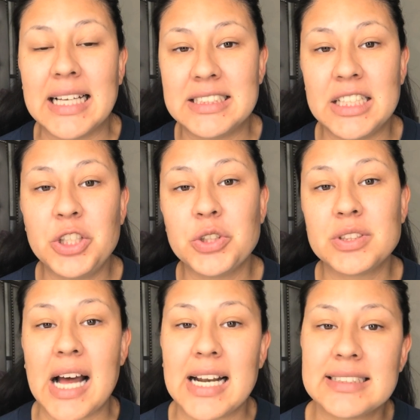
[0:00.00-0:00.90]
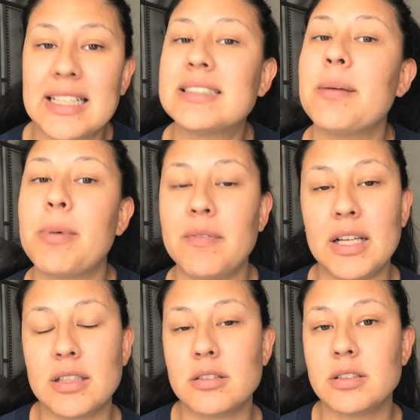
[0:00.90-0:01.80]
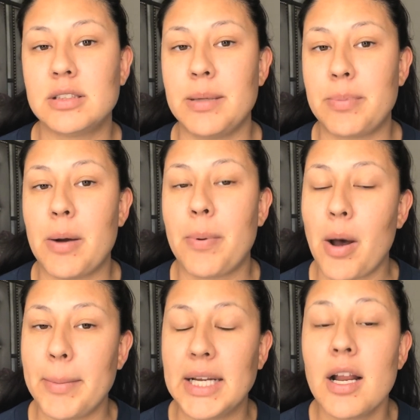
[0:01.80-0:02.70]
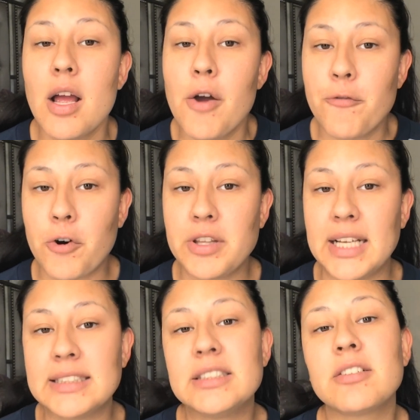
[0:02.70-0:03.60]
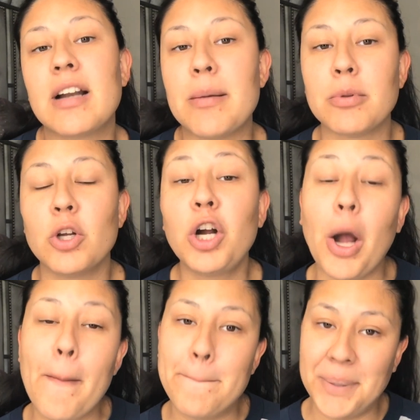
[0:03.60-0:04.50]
I did use the Anastasia Beverly Hills Dip Brow Pomade for the Instagram look,